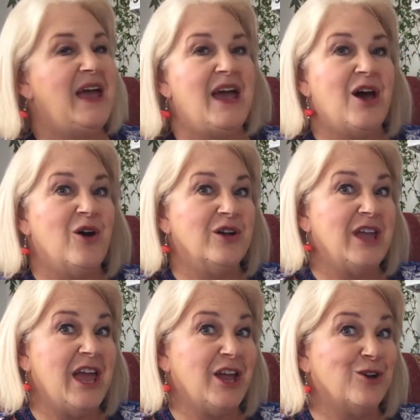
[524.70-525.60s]
How
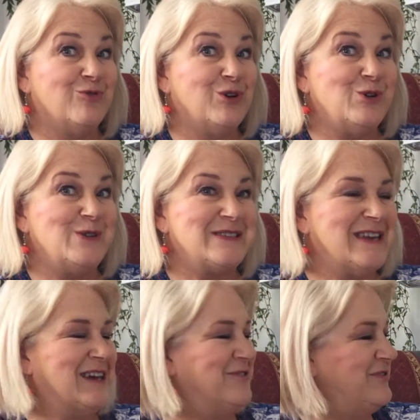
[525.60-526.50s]
kangaroos
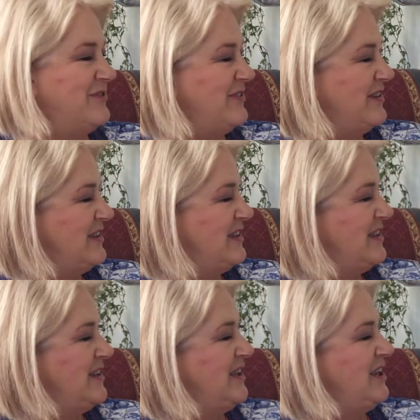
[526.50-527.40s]
live.
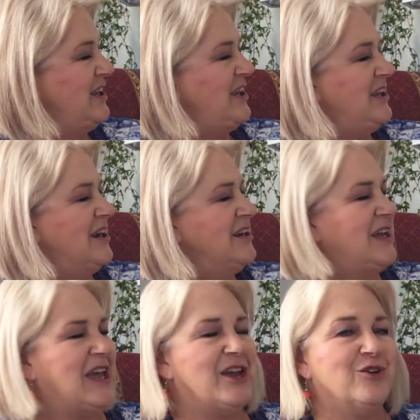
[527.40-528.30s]
Young
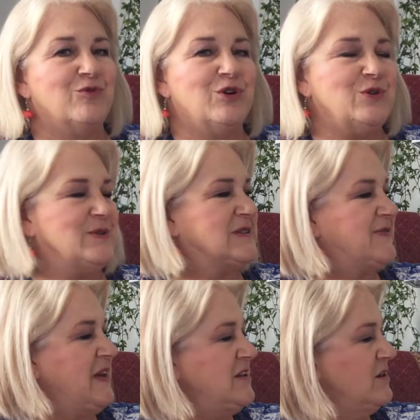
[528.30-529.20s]
kangaroos
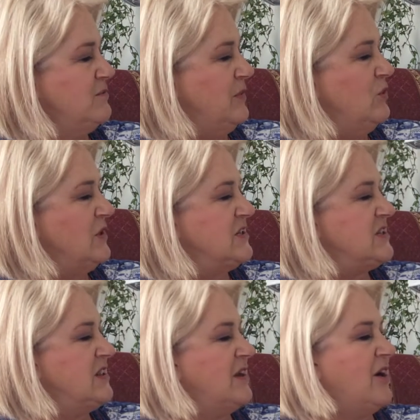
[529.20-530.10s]
feed on milk
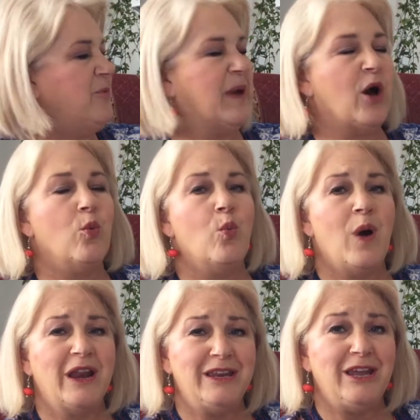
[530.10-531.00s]
until they're about
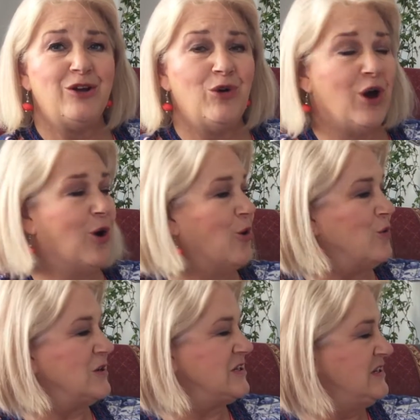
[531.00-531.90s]
1 year
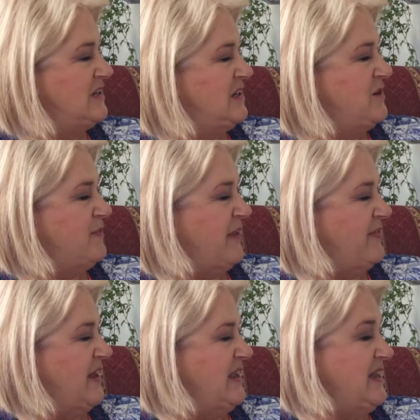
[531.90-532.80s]
old, but
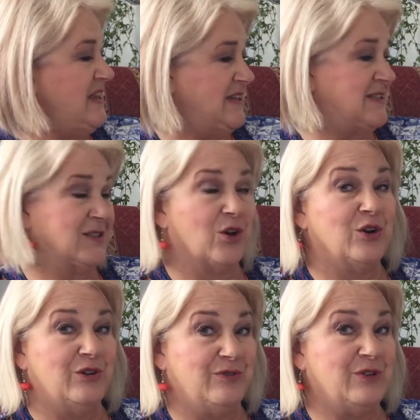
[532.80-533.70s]
they eat
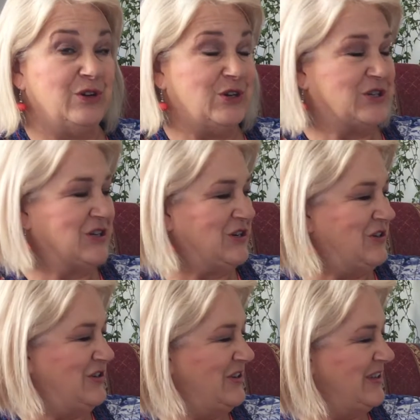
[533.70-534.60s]
solid food
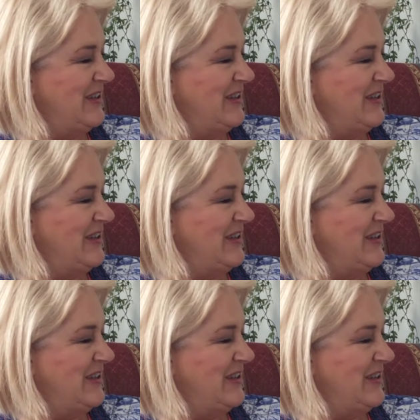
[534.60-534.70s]
too.